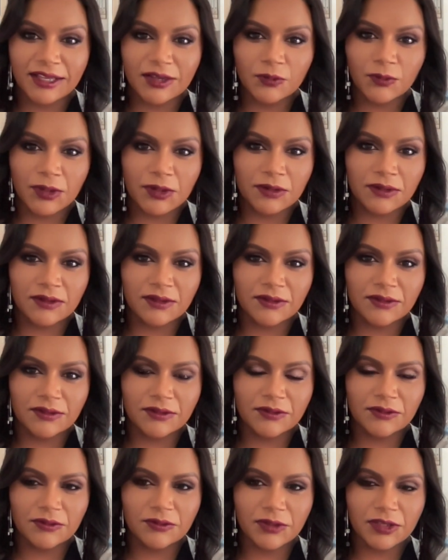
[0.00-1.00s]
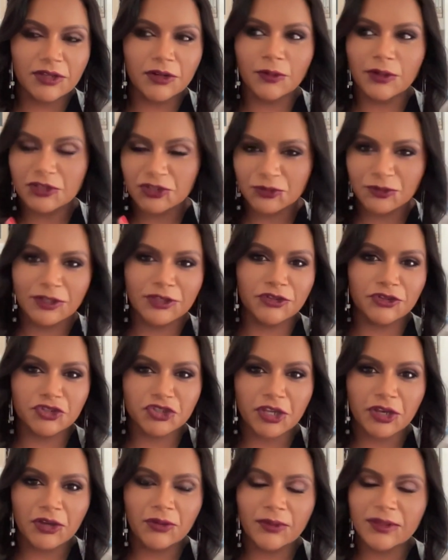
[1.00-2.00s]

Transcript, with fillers: when, you know, in doing the show.